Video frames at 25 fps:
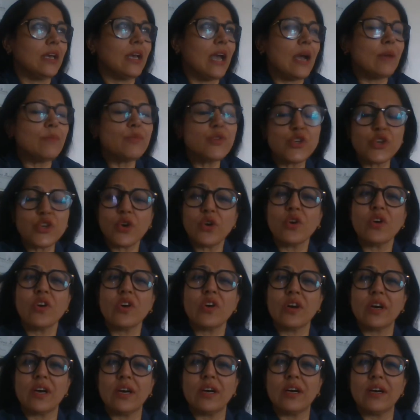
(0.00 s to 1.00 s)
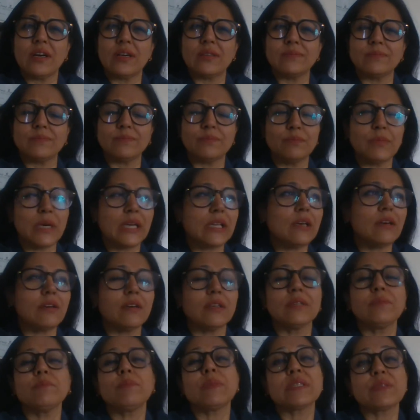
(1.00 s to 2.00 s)
I'm sure uh, Mother
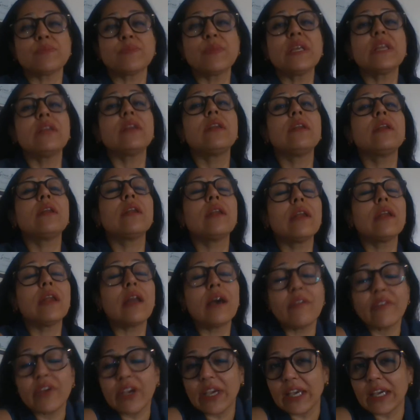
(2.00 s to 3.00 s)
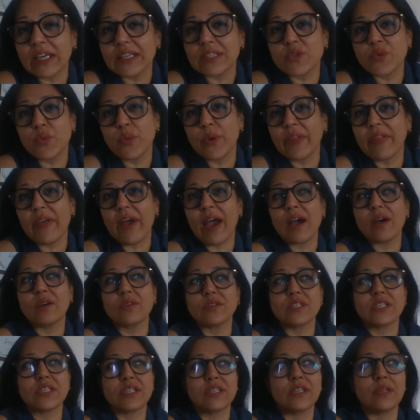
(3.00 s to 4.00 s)
Earth must be loving it
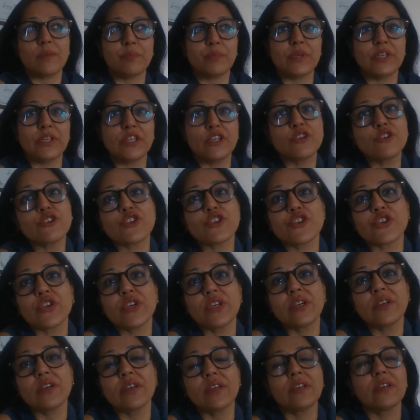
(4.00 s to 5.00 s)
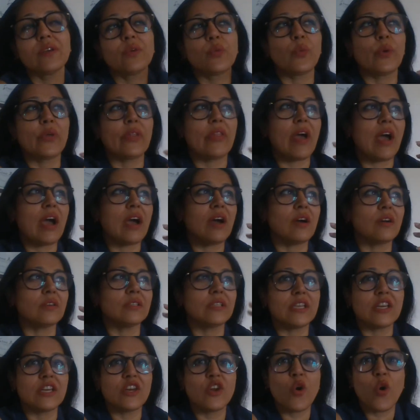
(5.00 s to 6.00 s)
without the pollution, without
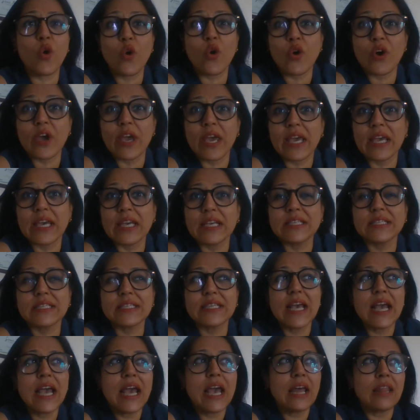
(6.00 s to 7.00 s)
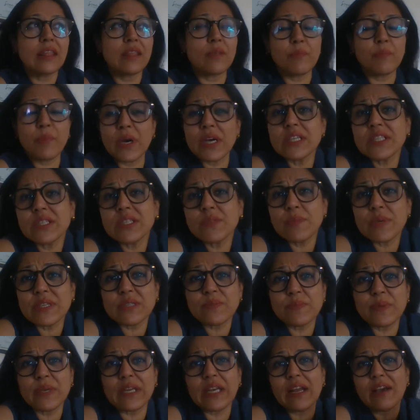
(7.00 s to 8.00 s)
the noise. The birds
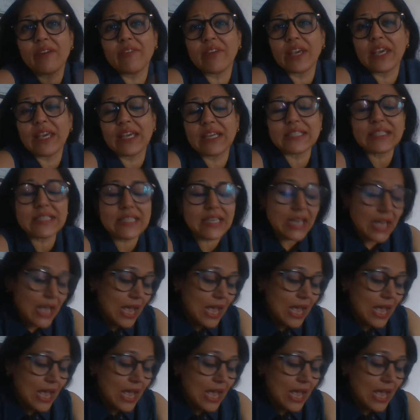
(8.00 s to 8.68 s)
must be loving it.